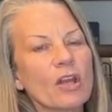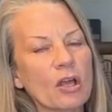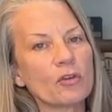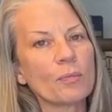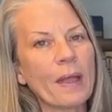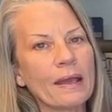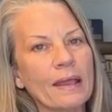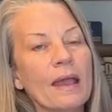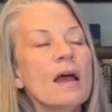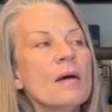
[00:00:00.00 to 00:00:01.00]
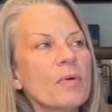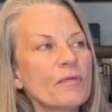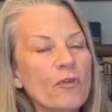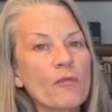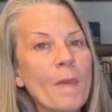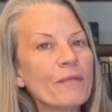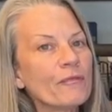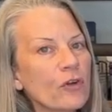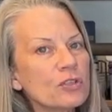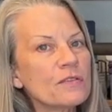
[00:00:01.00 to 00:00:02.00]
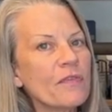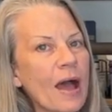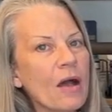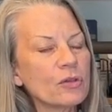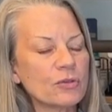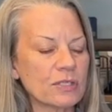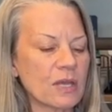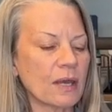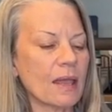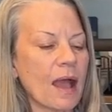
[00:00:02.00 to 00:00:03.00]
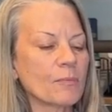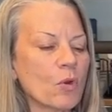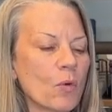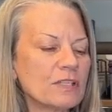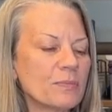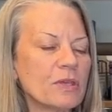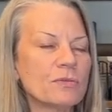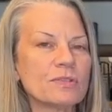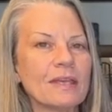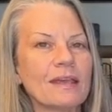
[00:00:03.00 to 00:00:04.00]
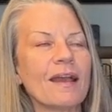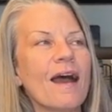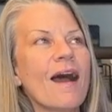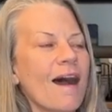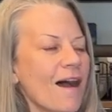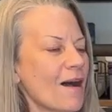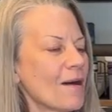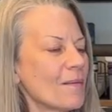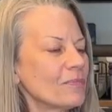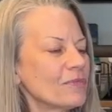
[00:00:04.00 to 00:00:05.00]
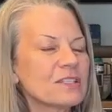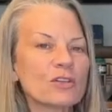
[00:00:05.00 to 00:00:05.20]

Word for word: right now, and I'm very excited. I'm using a large homemade board. I will give you the